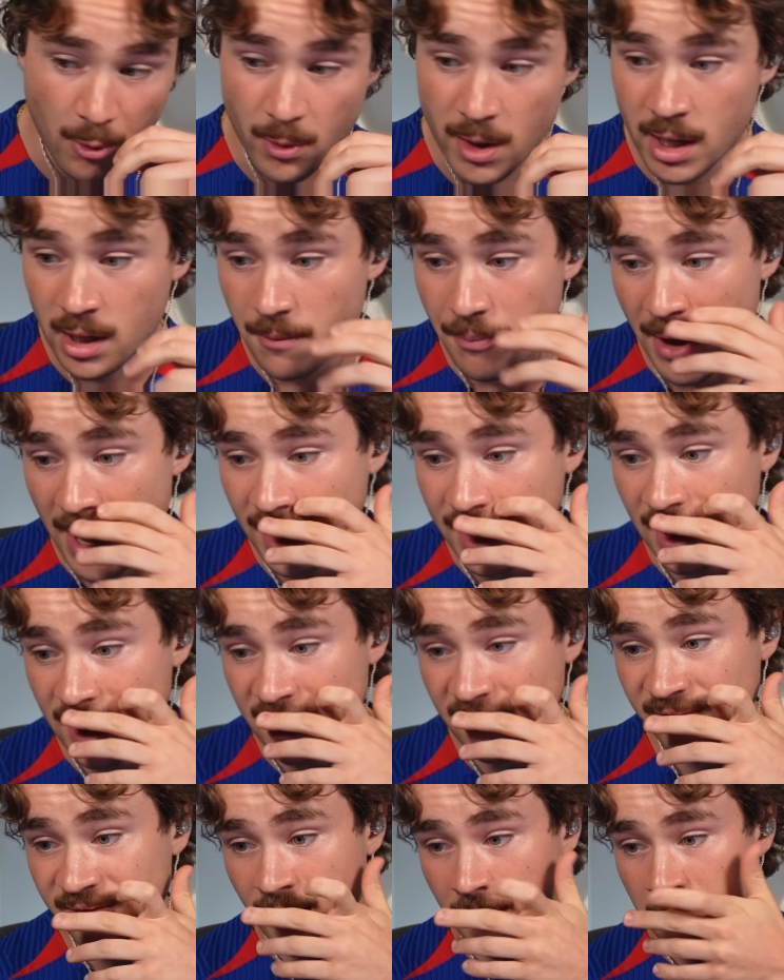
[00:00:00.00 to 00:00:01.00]
we going to pack
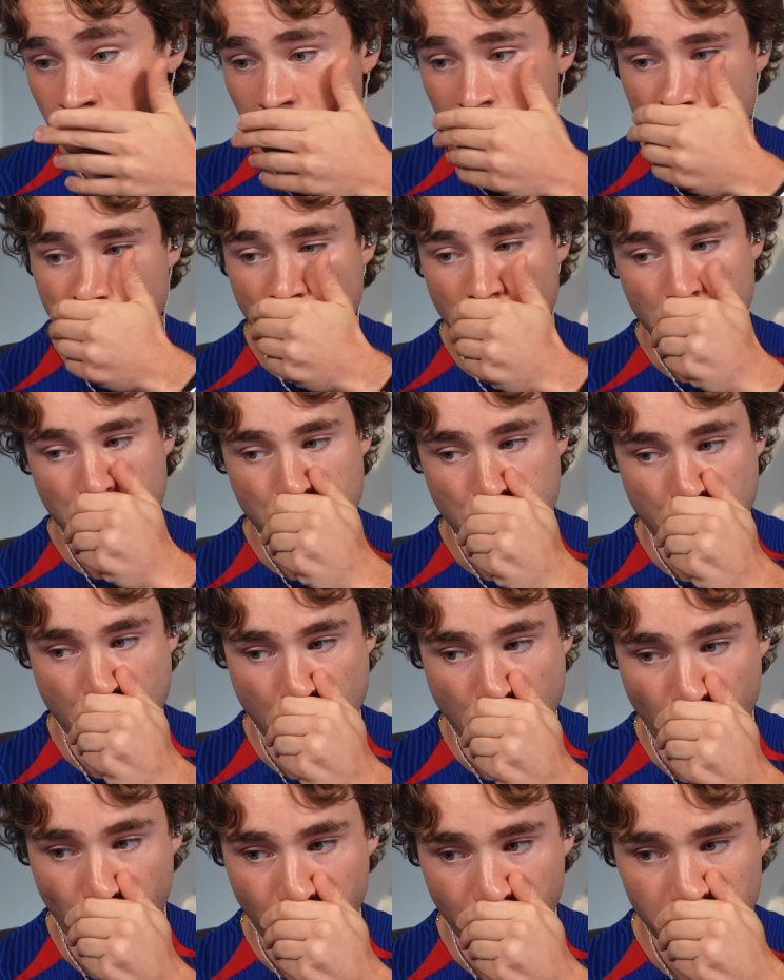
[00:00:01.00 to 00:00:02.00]
any of them?
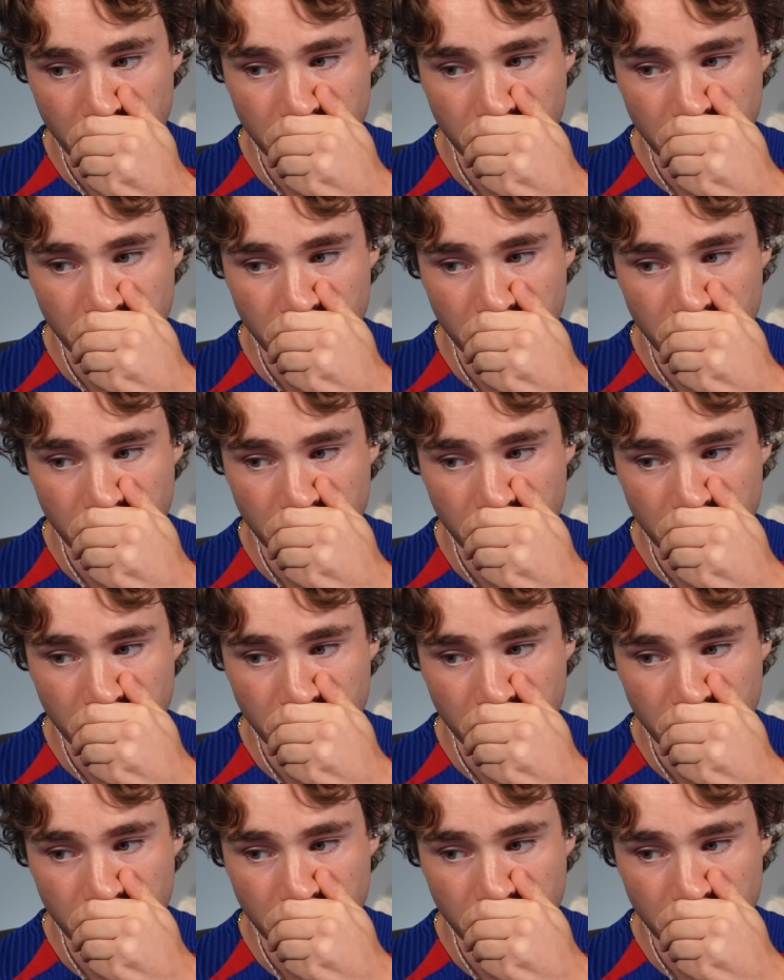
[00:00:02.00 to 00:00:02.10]
Nope.